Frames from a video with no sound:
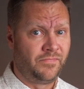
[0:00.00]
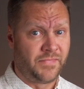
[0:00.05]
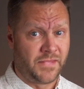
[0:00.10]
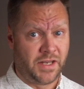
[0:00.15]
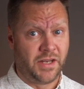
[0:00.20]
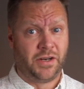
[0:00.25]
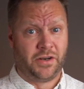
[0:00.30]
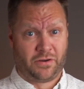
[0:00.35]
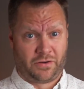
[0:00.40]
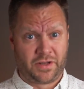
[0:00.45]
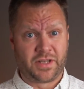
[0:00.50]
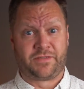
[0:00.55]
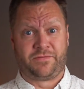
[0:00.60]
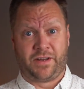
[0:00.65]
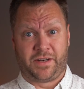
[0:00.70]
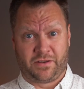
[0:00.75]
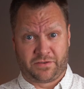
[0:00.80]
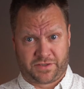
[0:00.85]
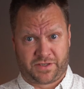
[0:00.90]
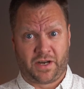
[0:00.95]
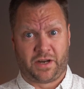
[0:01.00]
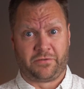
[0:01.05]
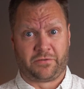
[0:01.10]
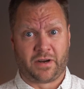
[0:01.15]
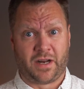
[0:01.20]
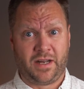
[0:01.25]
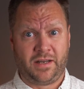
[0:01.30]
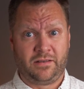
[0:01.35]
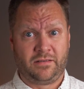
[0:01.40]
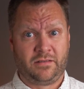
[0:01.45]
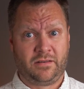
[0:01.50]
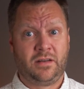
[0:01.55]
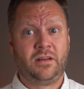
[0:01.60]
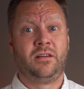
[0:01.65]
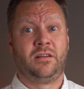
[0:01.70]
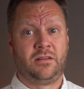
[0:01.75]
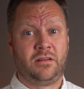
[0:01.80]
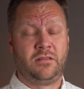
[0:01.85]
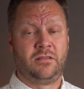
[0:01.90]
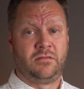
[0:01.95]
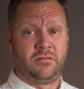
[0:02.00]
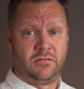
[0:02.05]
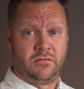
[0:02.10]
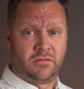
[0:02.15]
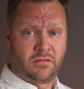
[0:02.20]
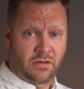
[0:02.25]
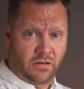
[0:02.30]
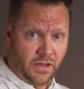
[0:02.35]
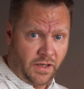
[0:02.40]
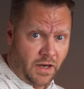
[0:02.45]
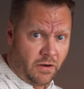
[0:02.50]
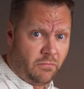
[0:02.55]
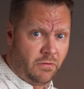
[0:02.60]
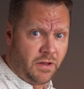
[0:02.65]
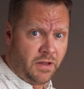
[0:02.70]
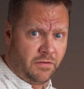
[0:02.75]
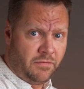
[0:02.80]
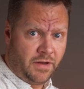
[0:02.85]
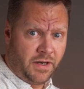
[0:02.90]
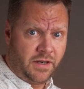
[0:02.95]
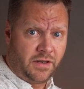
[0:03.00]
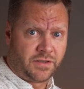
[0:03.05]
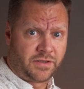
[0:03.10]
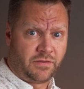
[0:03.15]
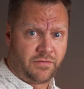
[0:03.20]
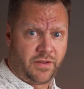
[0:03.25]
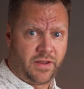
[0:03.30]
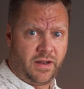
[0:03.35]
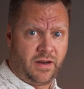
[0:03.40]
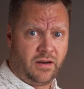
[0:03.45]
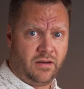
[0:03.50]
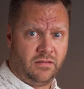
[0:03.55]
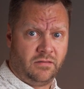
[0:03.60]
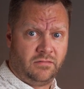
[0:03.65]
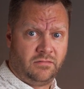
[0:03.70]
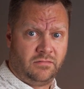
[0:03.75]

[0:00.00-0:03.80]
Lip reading: You know this video's done, right? Click on one of the videos over there.